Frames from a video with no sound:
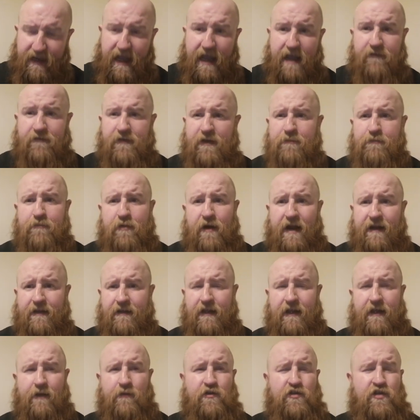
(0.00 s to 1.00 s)
David
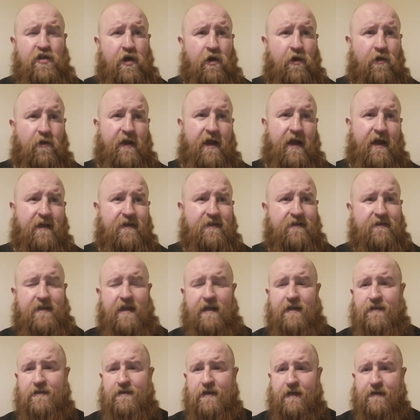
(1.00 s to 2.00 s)
Bradley, was known as,
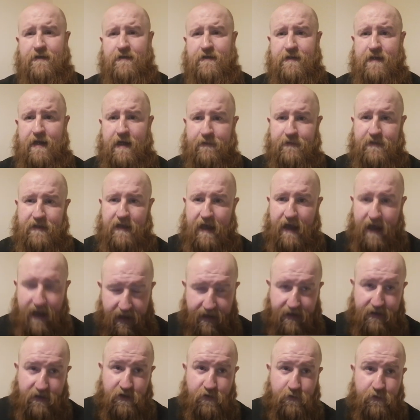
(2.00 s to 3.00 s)
then he changed his name to
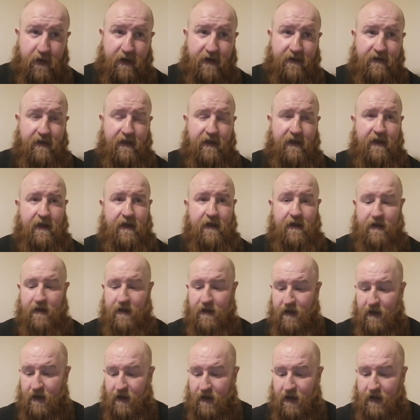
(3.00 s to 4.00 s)
Haitch Bradley,
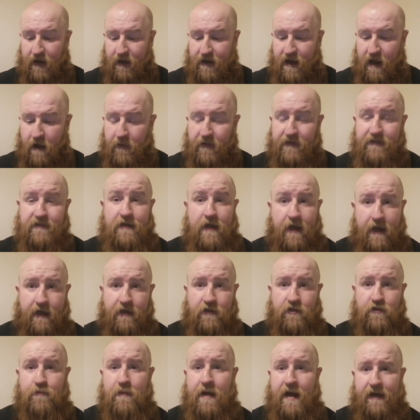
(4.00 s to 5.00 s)
now it's
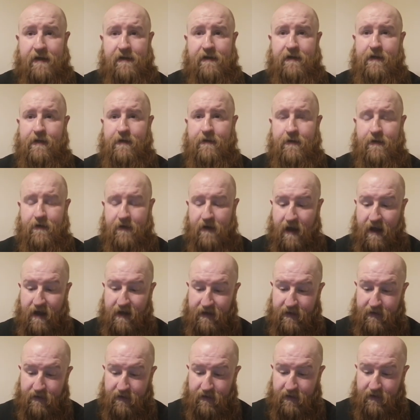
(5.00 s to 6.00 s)
Haitch Macklin,
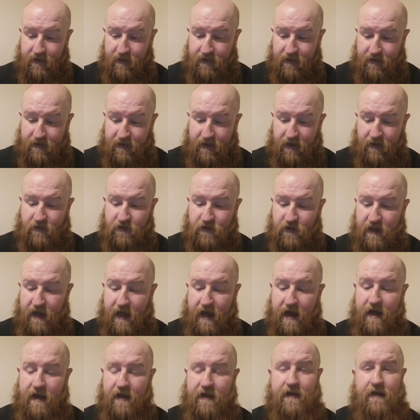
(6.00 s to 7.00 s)
right? This
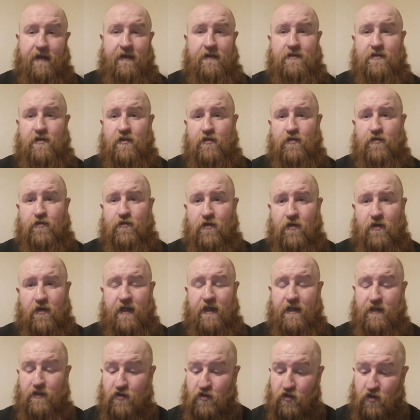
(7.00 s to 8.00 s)
guy is a
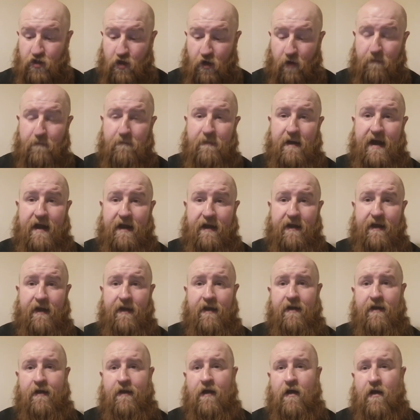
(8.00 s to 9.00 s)
fucking scumbag,